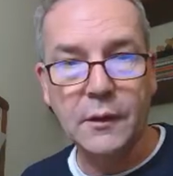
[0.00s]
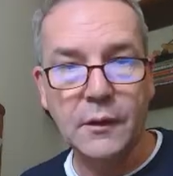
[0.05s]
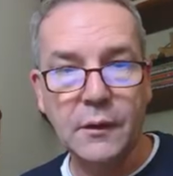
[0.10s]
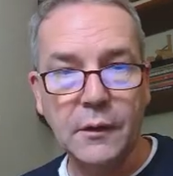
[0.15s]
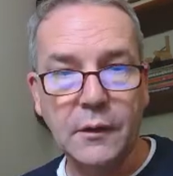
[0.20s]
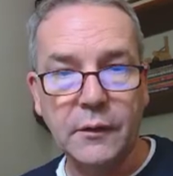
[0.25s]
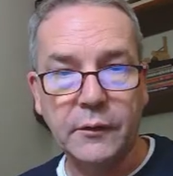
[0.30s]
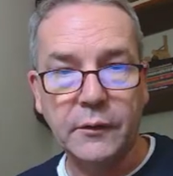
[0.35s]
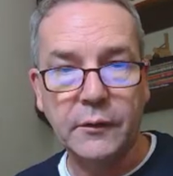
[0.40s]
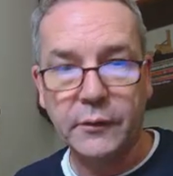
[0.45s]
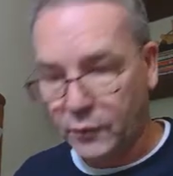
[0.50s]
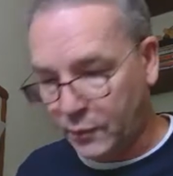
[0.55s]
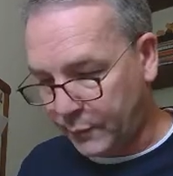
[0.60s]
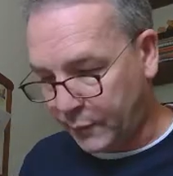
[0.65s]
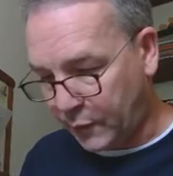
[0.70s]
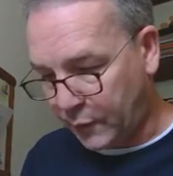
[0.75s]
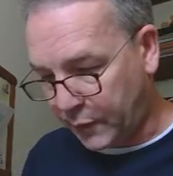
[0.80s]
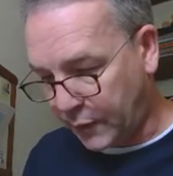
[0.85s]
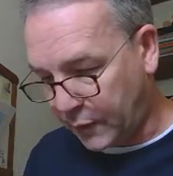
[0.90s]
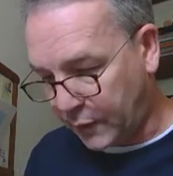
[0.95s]
So we're going to be
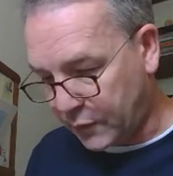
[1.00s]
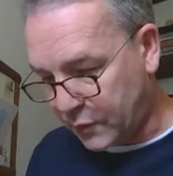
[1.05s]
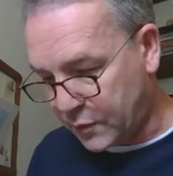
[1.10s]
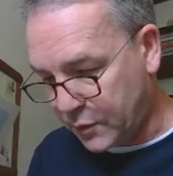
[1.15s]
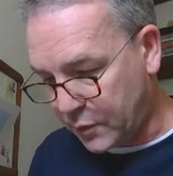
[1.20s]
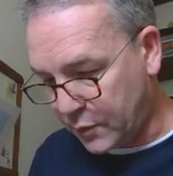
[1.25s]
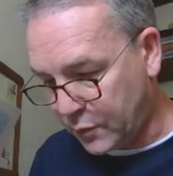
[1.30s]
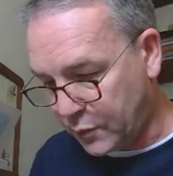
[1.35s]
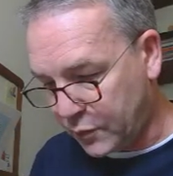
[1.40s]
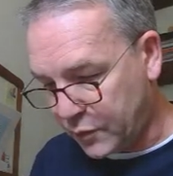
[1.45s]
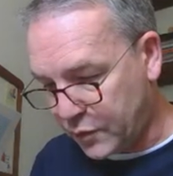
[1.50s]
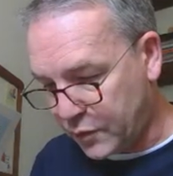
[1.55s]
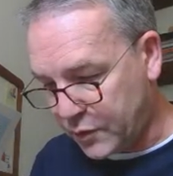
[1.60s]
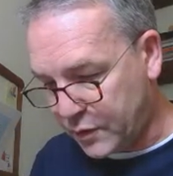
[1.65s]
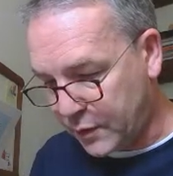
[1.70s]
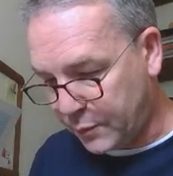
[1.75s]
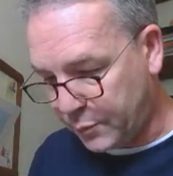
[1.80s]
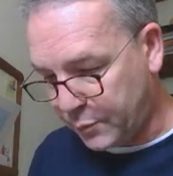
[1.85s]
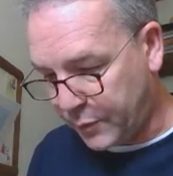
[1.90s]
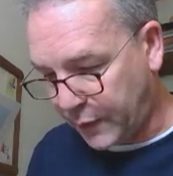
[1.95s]
looking at 200
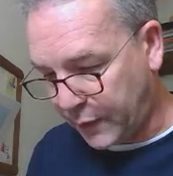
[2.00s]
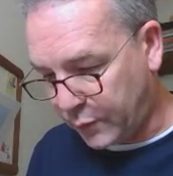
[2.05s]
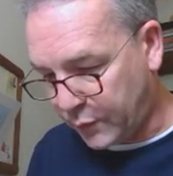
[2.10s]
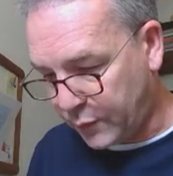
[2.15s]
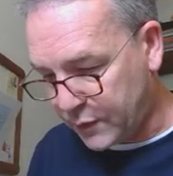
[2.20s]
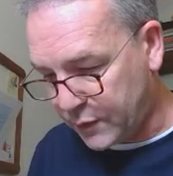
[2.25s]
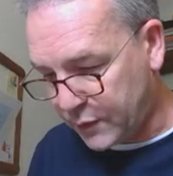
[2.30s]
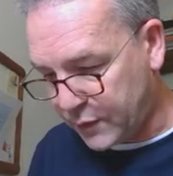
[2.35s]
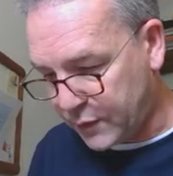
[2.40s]
GPa, which is